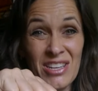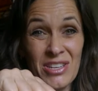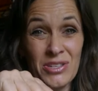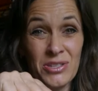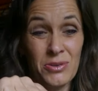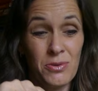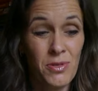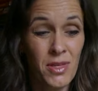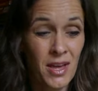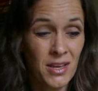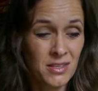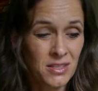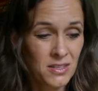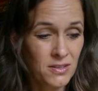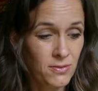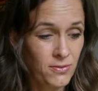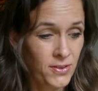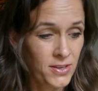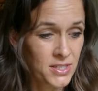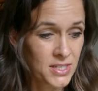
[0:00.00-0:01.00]
So
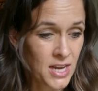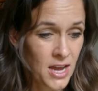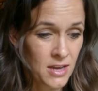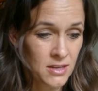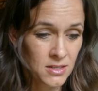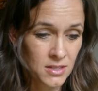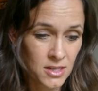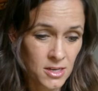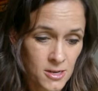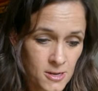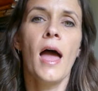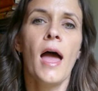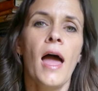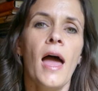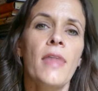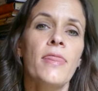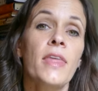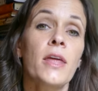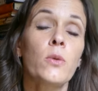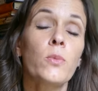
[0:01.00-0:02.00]
that's fantastic.
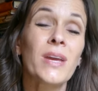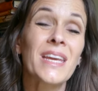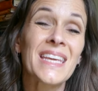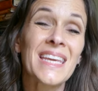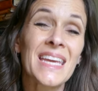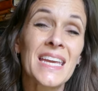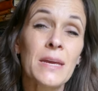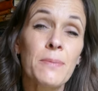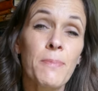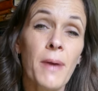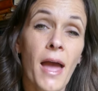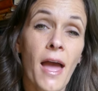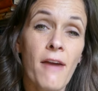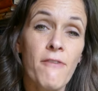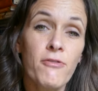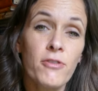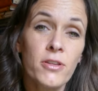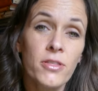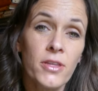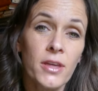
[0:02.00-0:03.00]
And then we keep
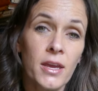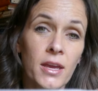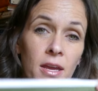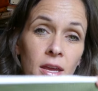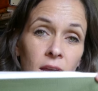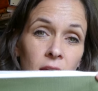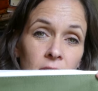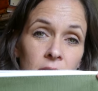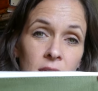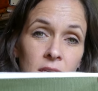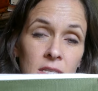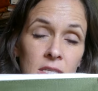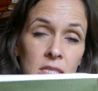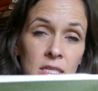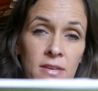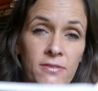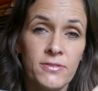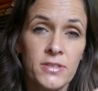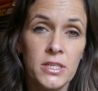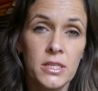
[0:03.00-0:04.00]
everything in these
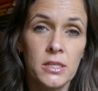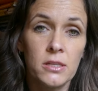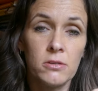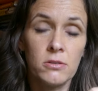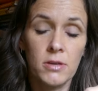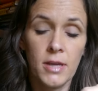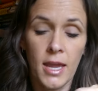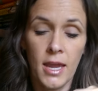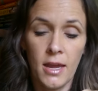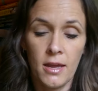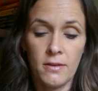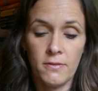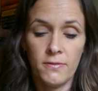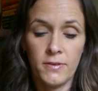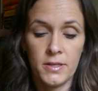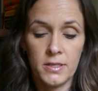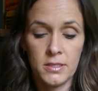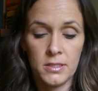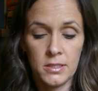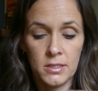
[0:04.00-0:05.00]
nifty little
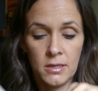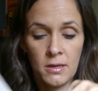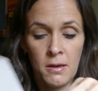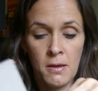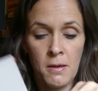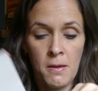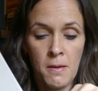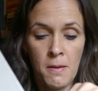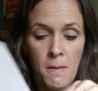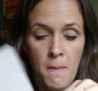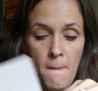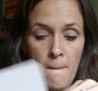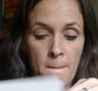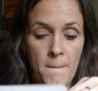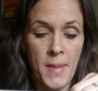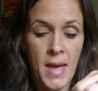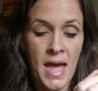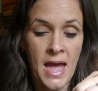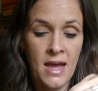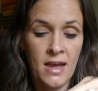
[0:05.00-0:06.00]
canvas
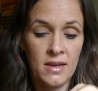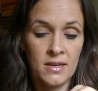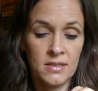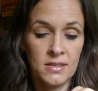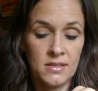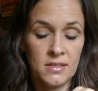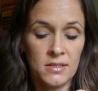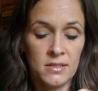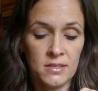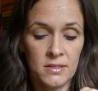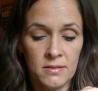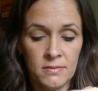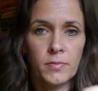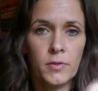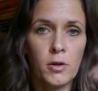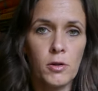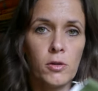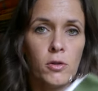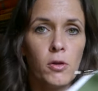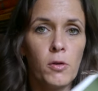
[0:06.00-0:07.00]
bags.
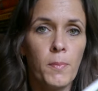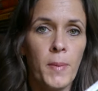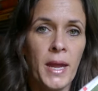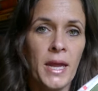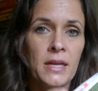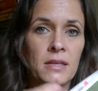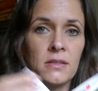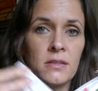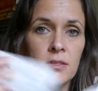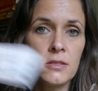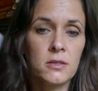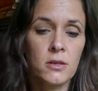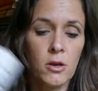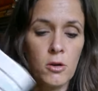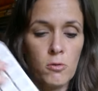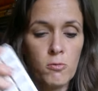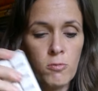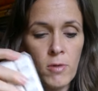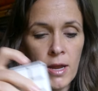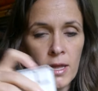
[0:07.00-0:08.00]
Their little paints
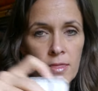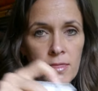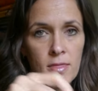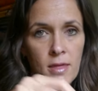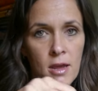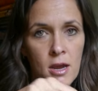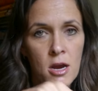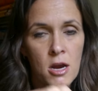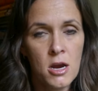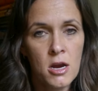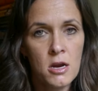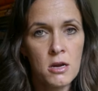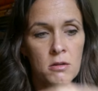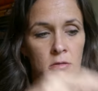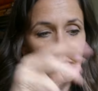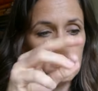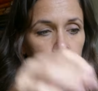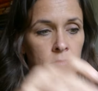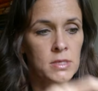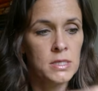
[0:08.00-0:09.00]
go right
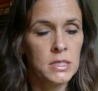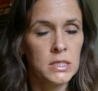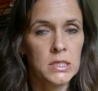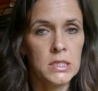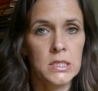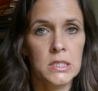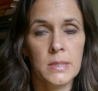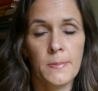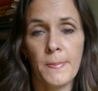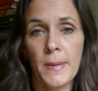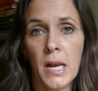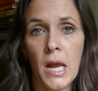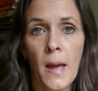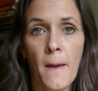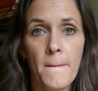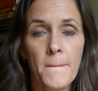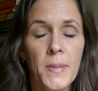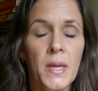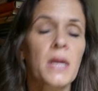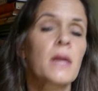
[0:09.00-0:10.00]
there. Zip it
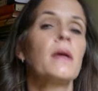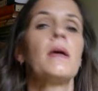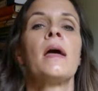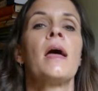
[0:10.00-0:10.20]
up.